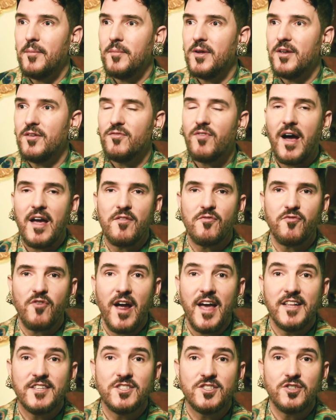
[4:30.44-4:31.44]
invite
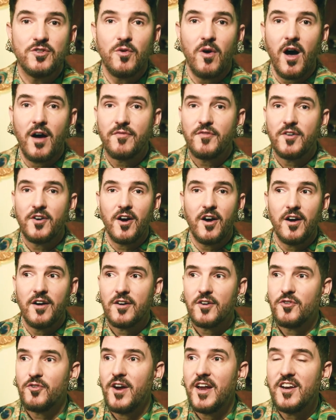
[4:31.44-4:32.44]
friends who often are
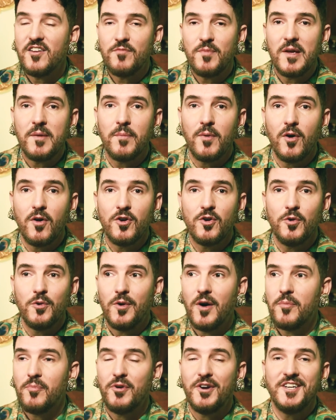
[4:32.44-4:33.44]
creative people
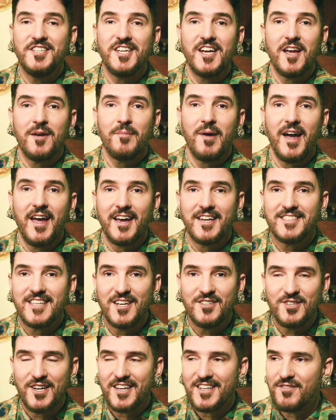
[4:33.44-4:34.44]
who appreciate my
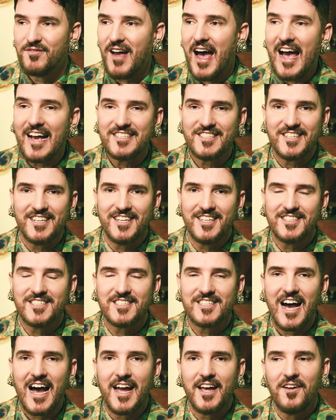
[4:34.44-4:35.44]
eccentric fashion and
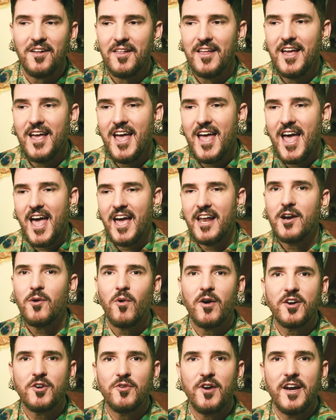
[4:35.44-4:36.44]
style, and I
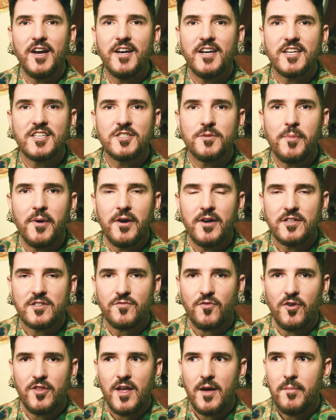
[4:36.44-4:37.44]
want to create an experience
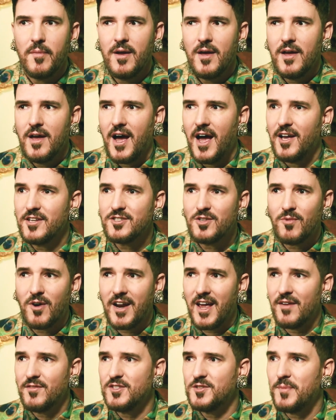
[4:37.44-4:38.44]
for them. I also want
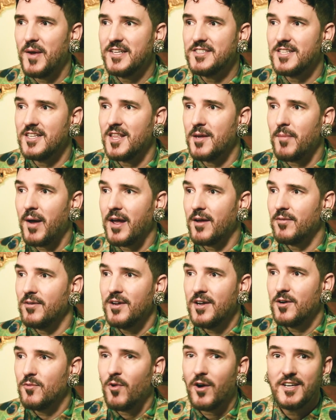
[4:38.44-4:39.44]
to have a space that they might
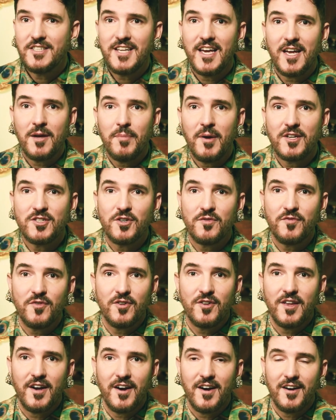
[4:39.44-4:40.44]
want to take a picture
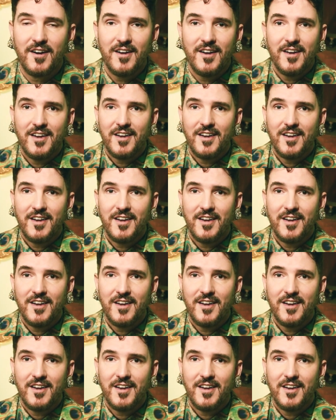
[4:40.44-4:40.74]
for their